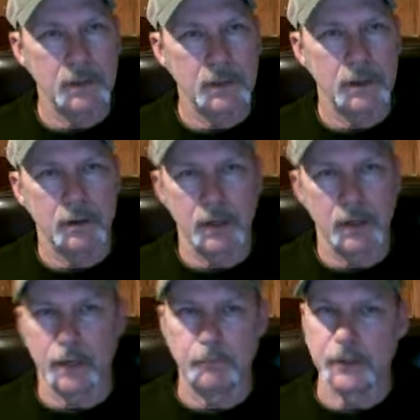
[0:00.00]

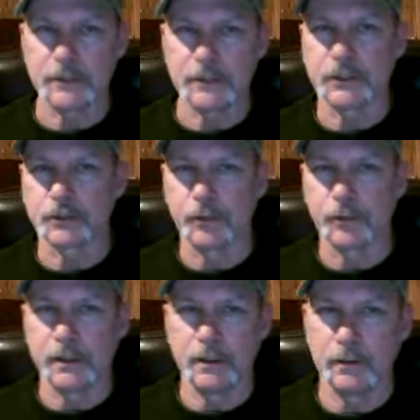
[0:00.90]
Breeze just
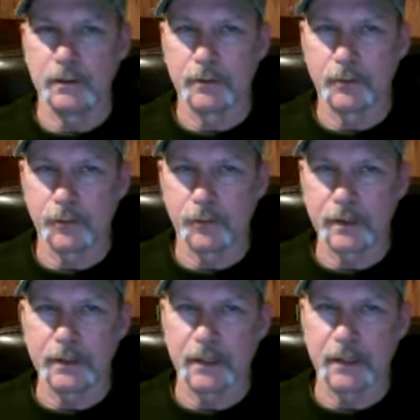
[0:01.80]

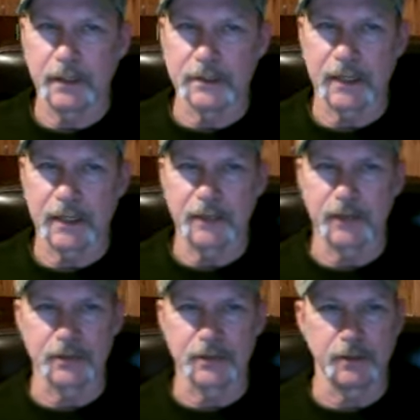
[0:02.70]
redid his contract,
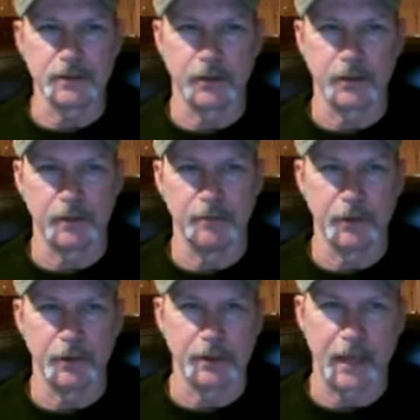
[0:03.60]
so he's only $1
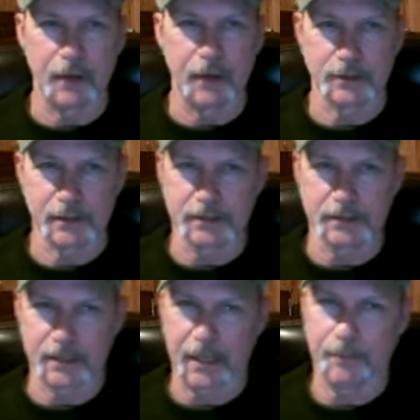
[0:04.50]
million against the
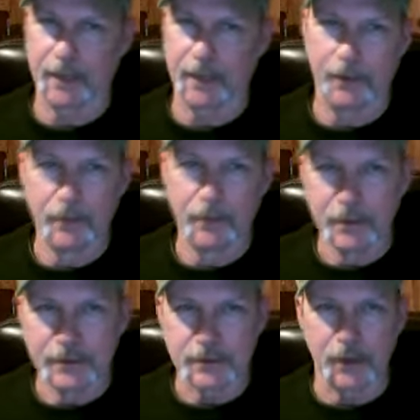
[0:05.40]
cap now.
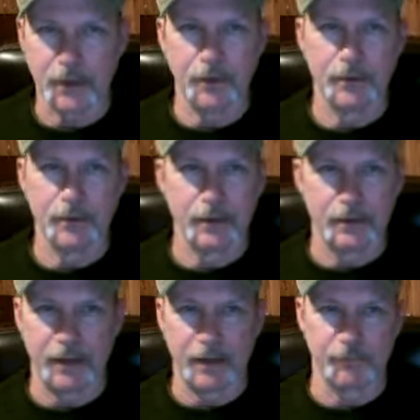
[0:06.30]
So
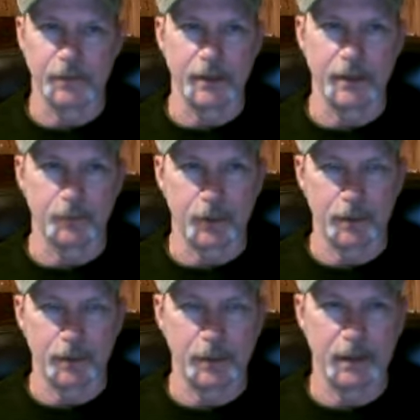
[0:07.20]
that freed up quite a
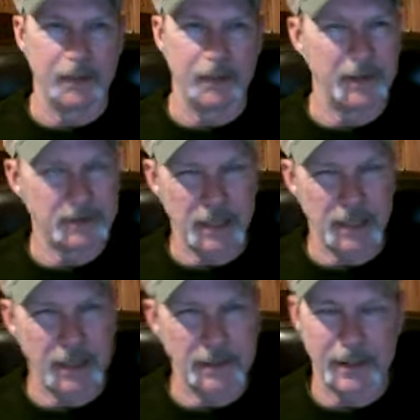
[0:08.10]
bit. And they
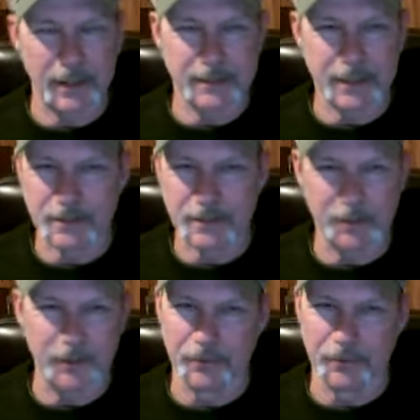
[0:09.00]
signed that Taysom
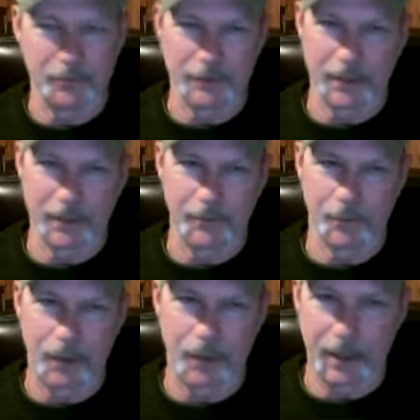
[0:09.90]
Hill, which I don't know
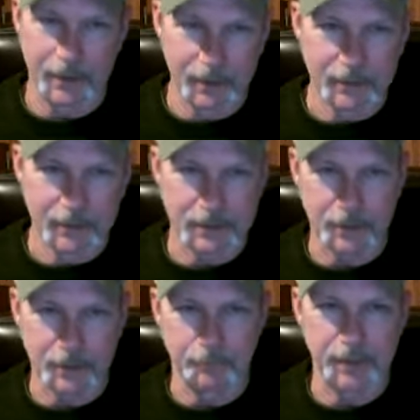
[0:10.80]
why, for some
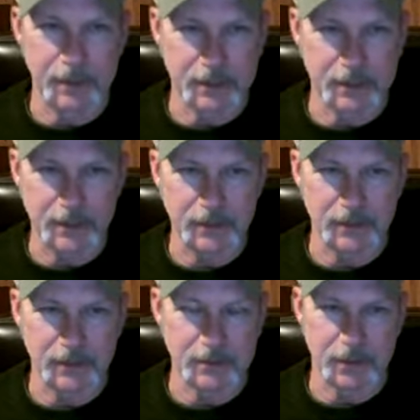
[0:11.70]
big extension.
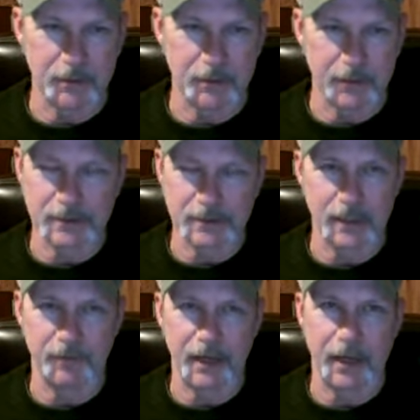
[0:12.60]
So that's kind of an
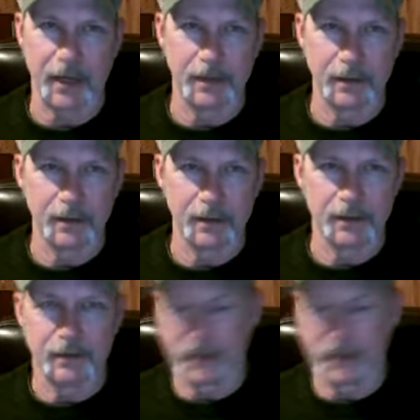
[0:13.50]
odd thing.